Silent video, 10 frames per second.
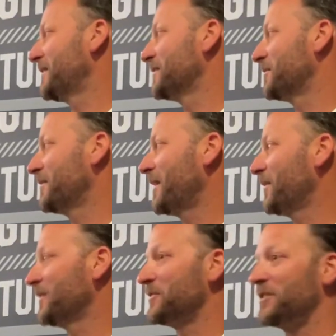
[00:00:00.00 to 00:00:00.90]
I
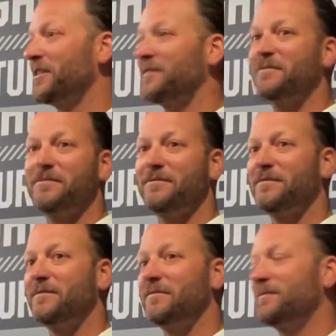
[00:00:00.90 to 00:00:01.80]
don't give a
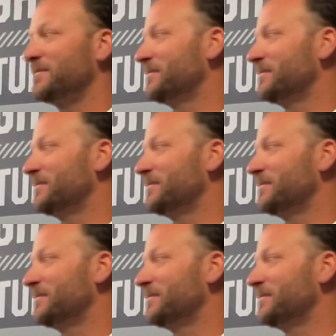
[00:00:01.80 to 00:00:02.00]
shit.